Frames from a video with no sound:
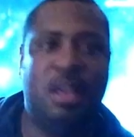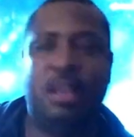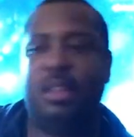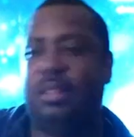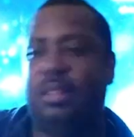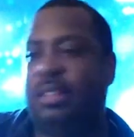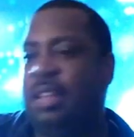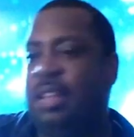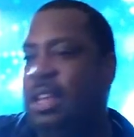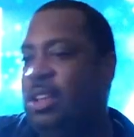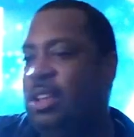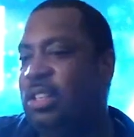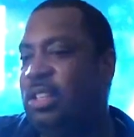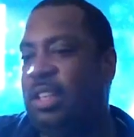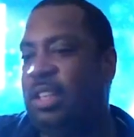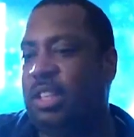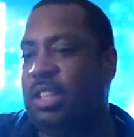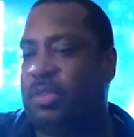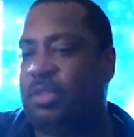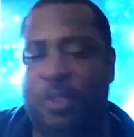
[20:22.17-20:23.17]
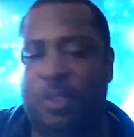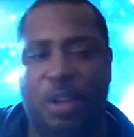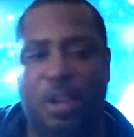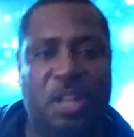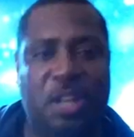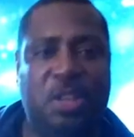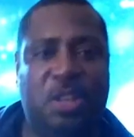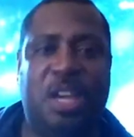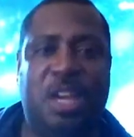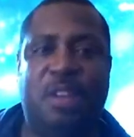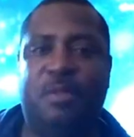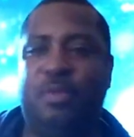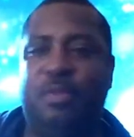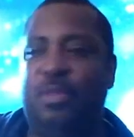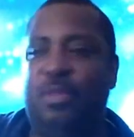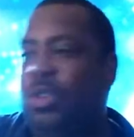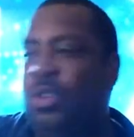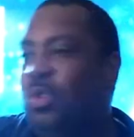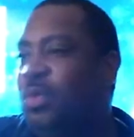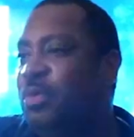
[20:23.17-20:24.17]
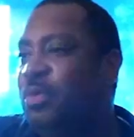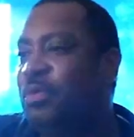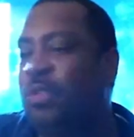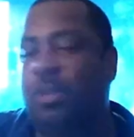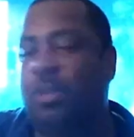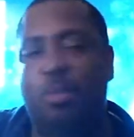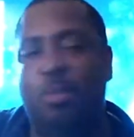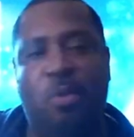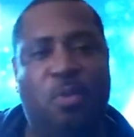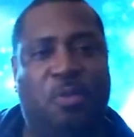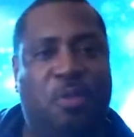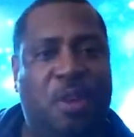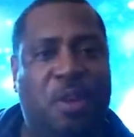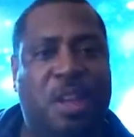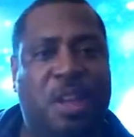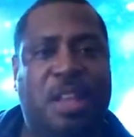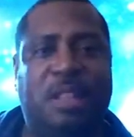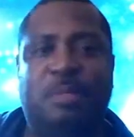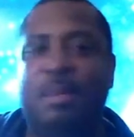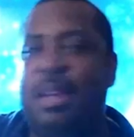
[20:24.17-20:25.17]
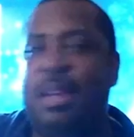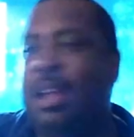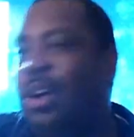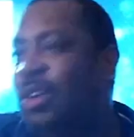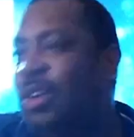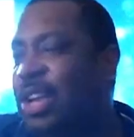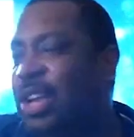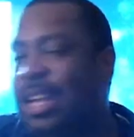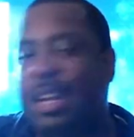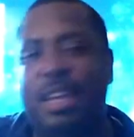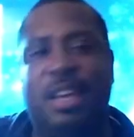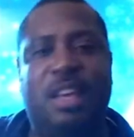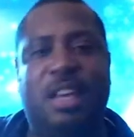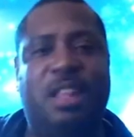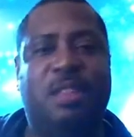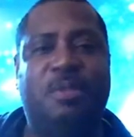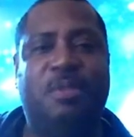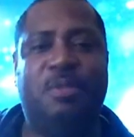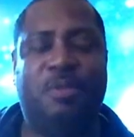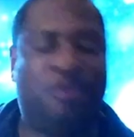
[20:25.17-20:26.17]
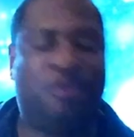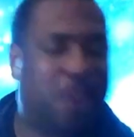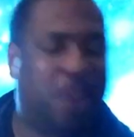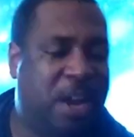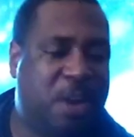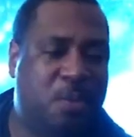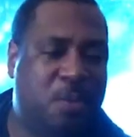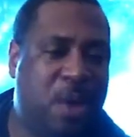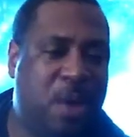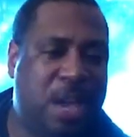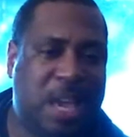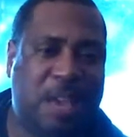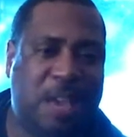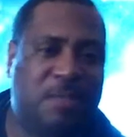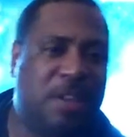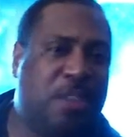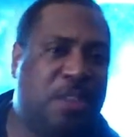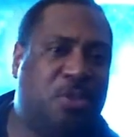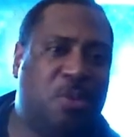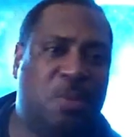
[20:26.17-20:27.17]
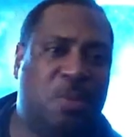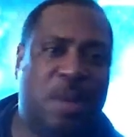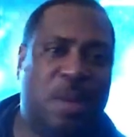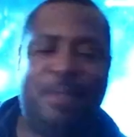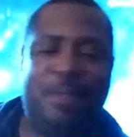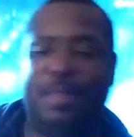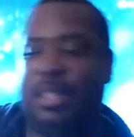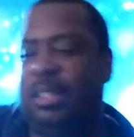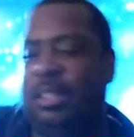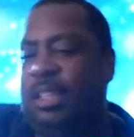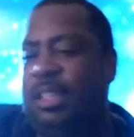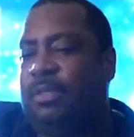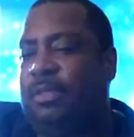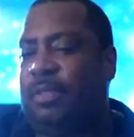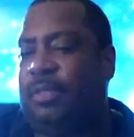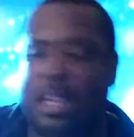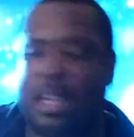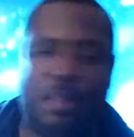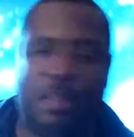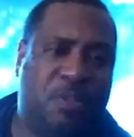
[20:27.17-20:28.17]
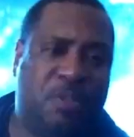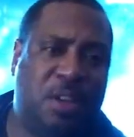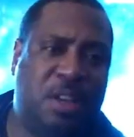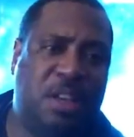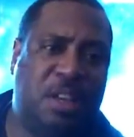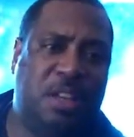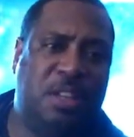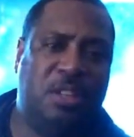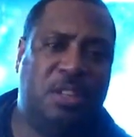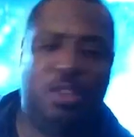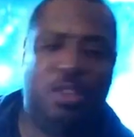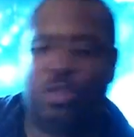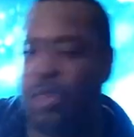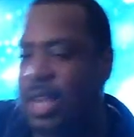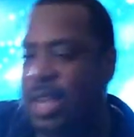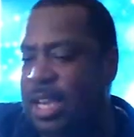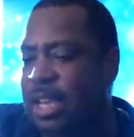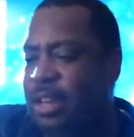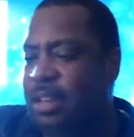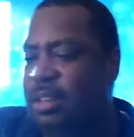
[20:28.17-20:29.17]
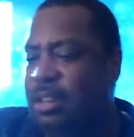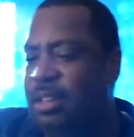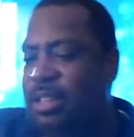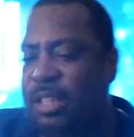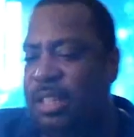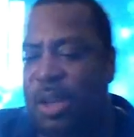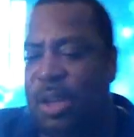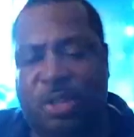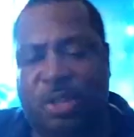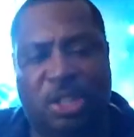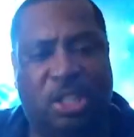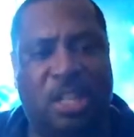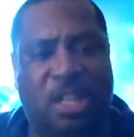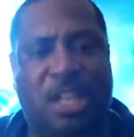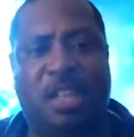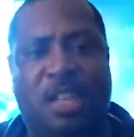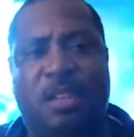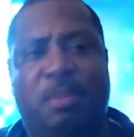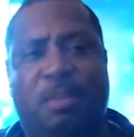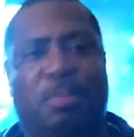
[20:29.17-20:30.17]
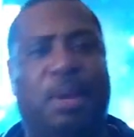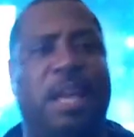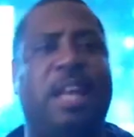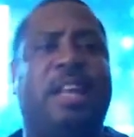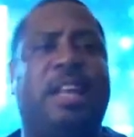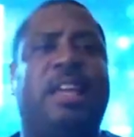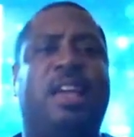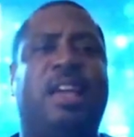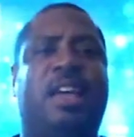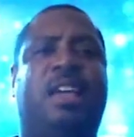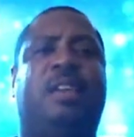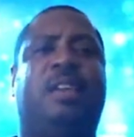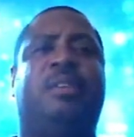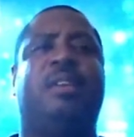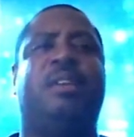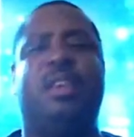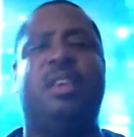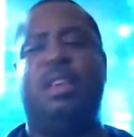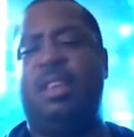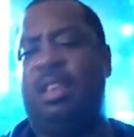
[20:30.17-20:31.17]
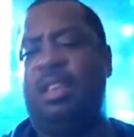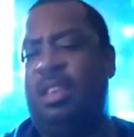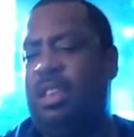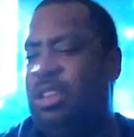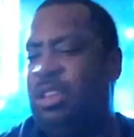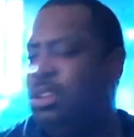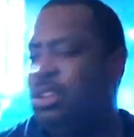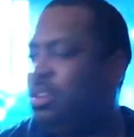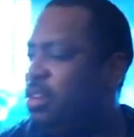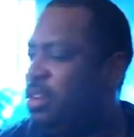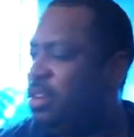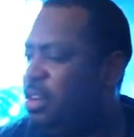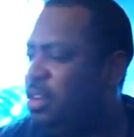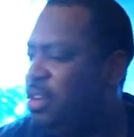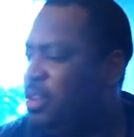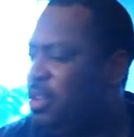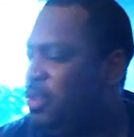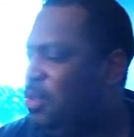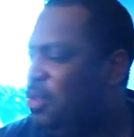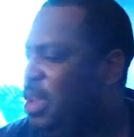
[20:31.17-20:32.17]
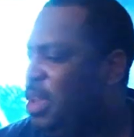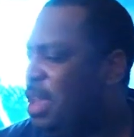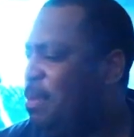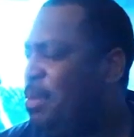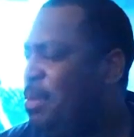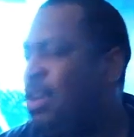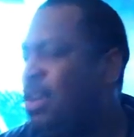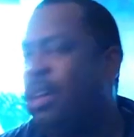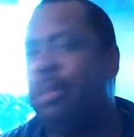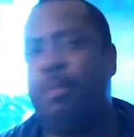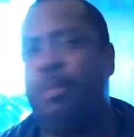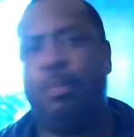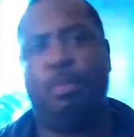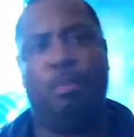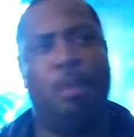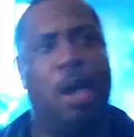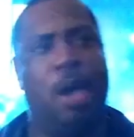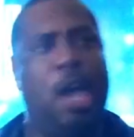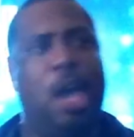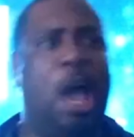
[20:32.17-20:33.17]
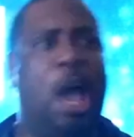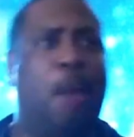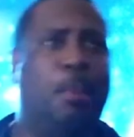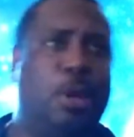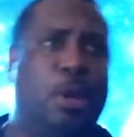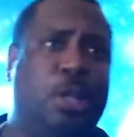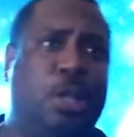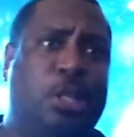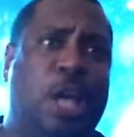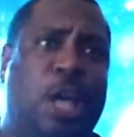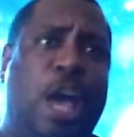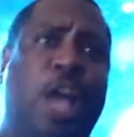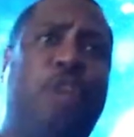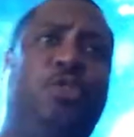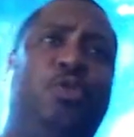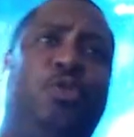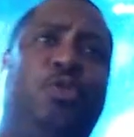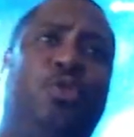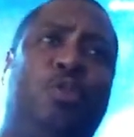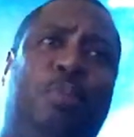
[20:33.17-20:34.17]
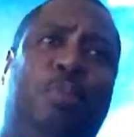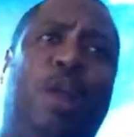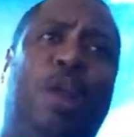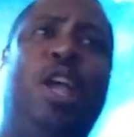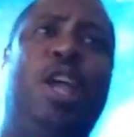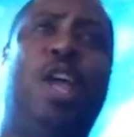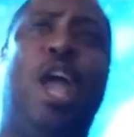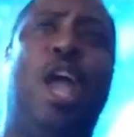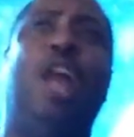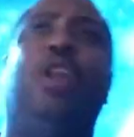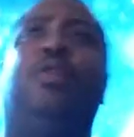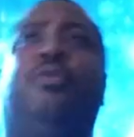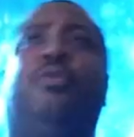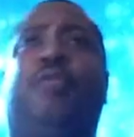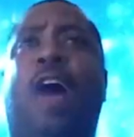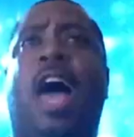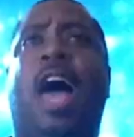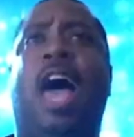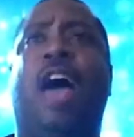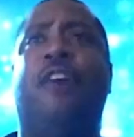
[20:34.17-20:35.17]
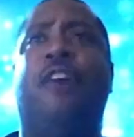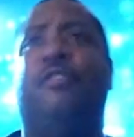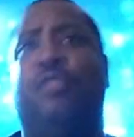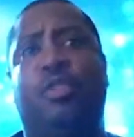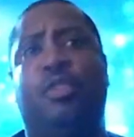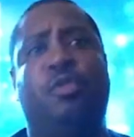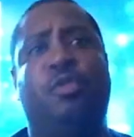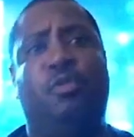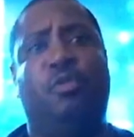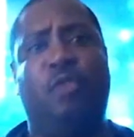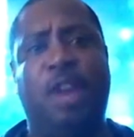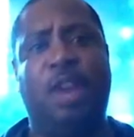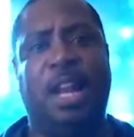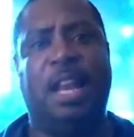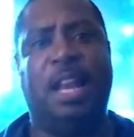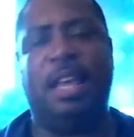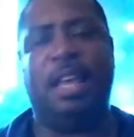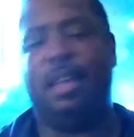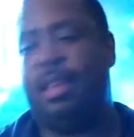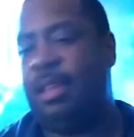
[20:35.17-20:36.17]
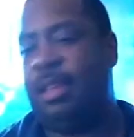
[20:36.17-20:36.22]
It's, not, uh, it's fun. You get you and four more friends, man. Y'all get together and fight wave after wave. The shit's fucking fun. You drinking, talking shit, playing the game. Dude hit me up, man. How many times you could play Halo Five? Really?